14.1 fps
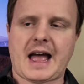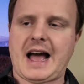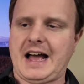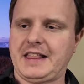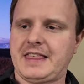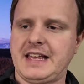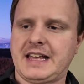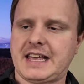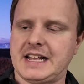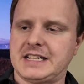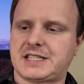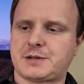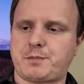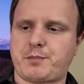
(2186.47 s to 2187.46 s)
I think
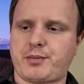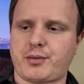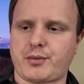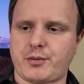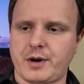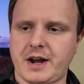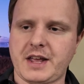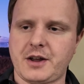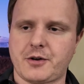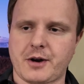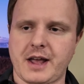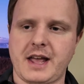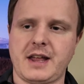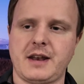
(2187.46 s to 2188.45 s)
it's pretty
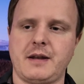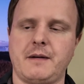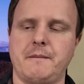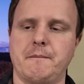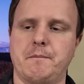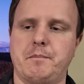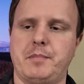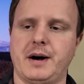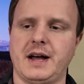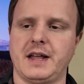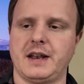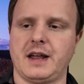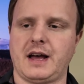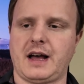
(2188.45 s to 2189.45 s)
great,
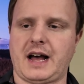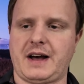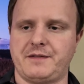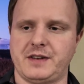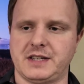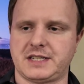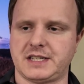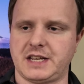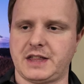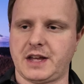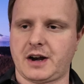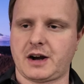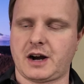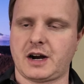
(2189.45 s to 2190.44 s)
but obviously
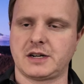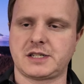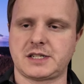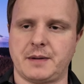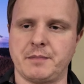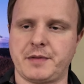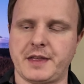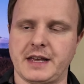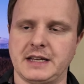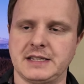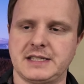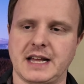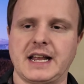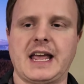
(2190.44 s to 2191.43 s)
there are some
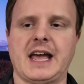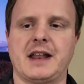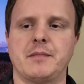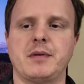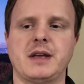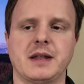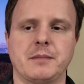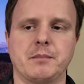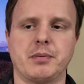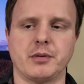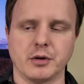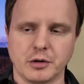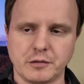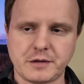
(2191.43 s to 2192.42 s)
things that can be
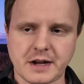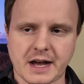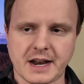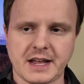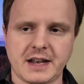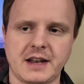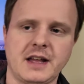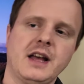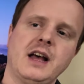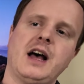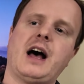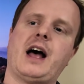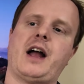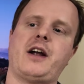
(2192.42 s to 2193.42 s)
improved on it.
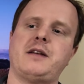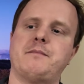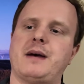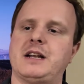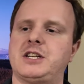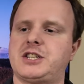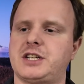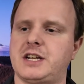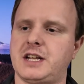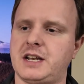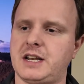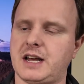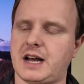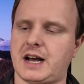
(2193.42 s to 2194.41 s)
I already
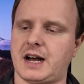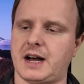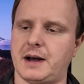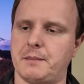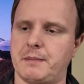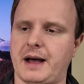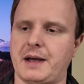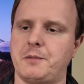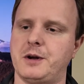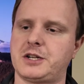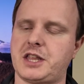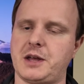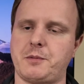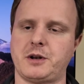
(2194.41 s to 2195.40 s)
mentioned I wish
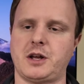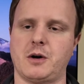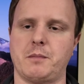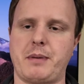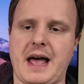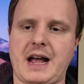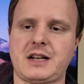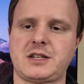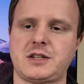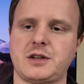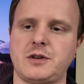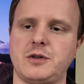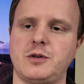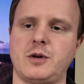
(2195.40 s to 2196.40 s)
they would go back
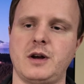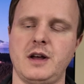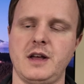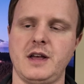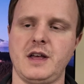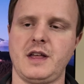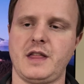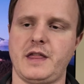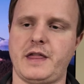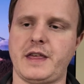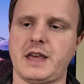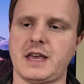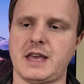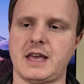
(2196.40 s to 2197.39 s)
to
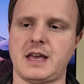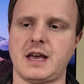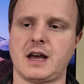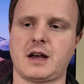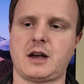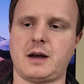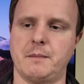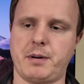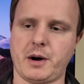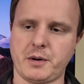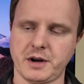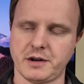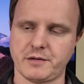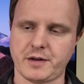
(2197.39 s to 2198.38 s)
the
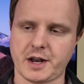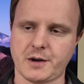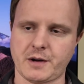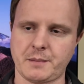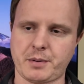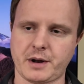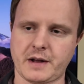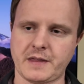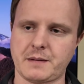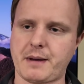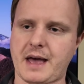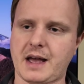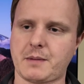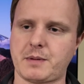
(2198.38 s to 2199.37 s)
component video input on the
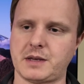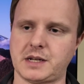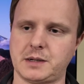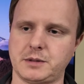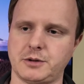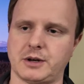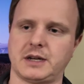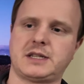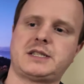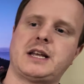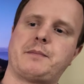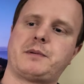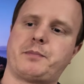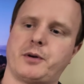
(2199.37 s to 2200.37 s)
back, being able to
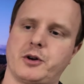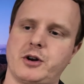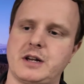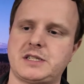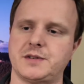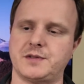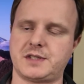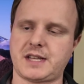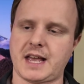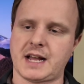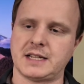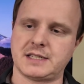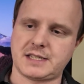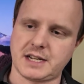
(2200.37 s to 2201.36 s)
accept progressive
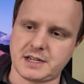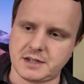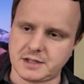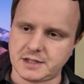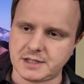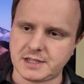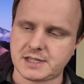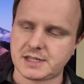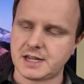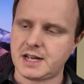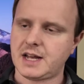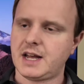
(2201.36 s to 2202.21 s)
scan signals.